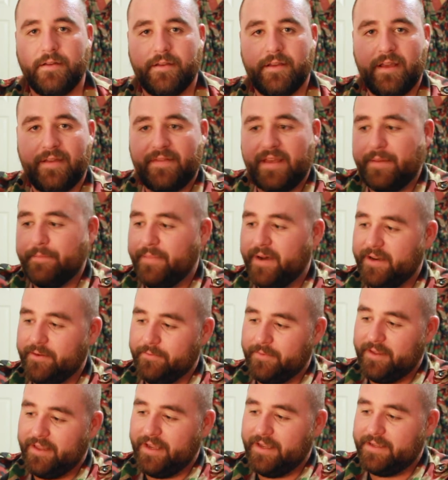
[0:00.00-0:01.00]
you have that button
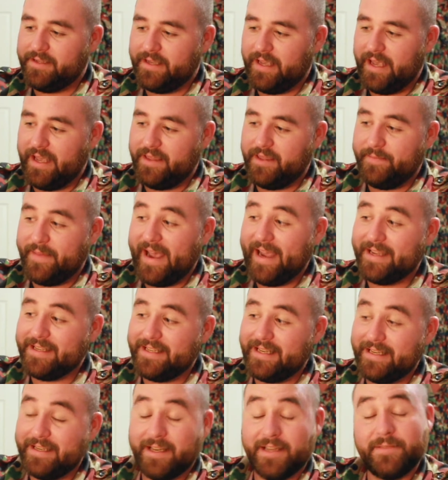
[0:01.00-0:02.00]
release, and the
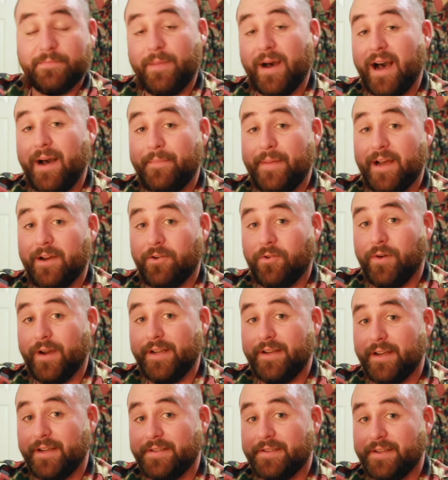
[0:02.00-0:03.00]
magazine does pop out quite
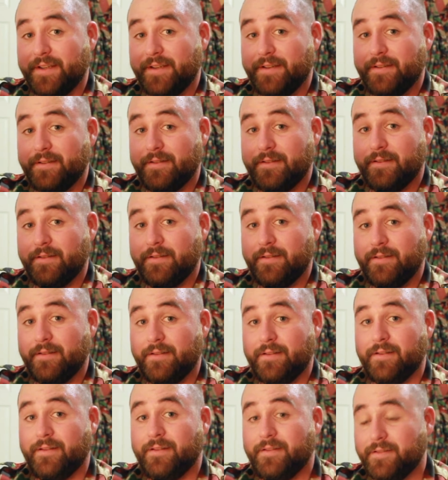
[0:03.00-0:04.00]
nicely.
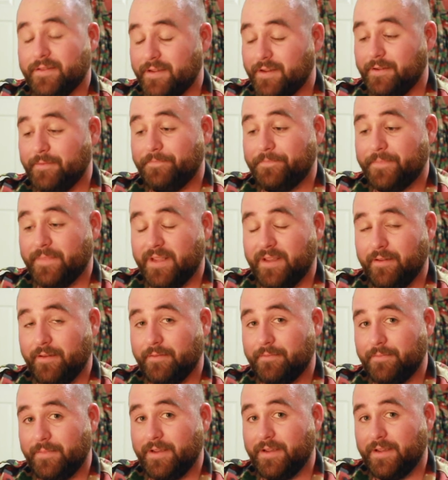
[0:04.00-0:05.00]
So, you
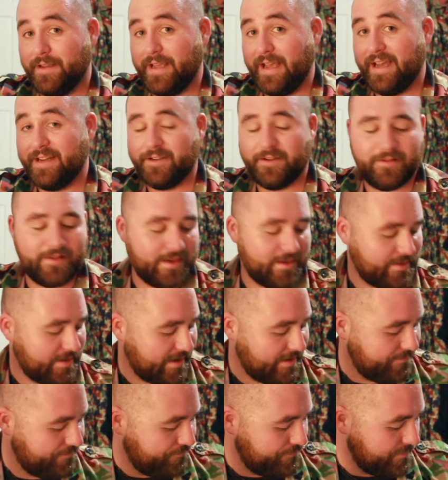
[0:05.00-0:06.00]
can catch it like
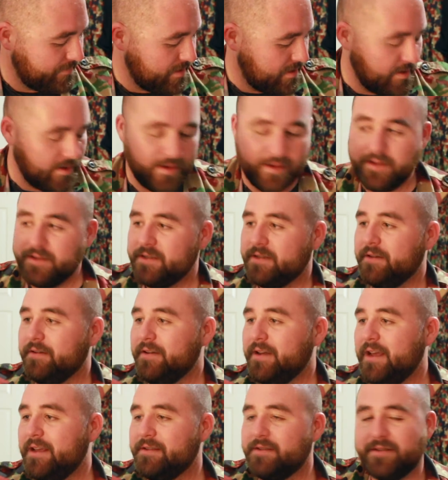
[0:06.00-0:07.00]
that. So
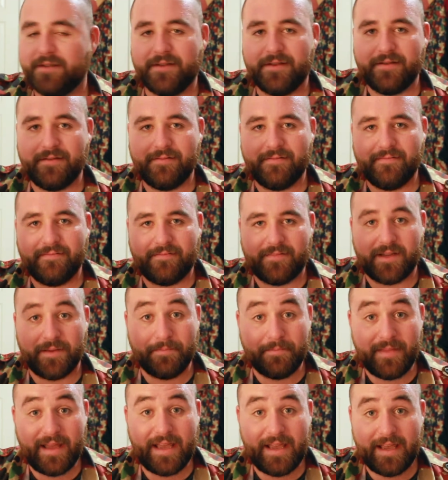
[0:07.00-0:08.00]
it's, to
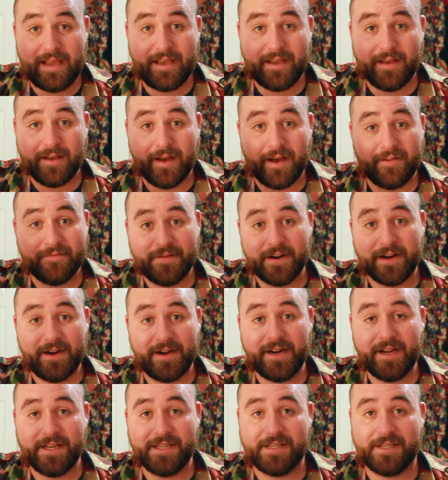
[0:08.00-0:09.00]
me, a very
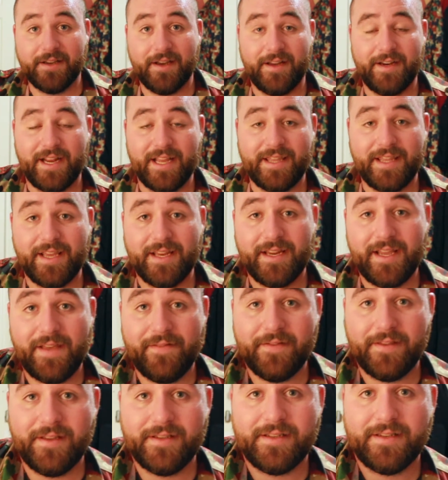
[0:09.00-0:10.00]
nice gun. And then
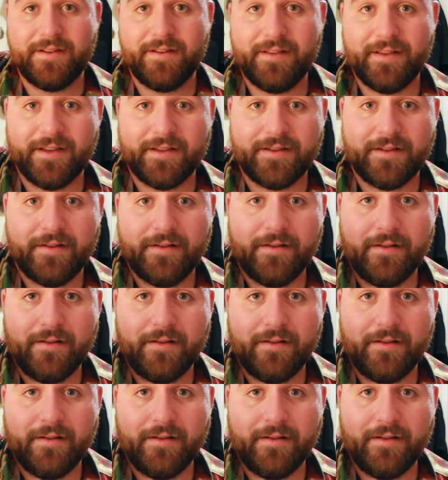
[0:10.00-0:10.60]
even listen to this.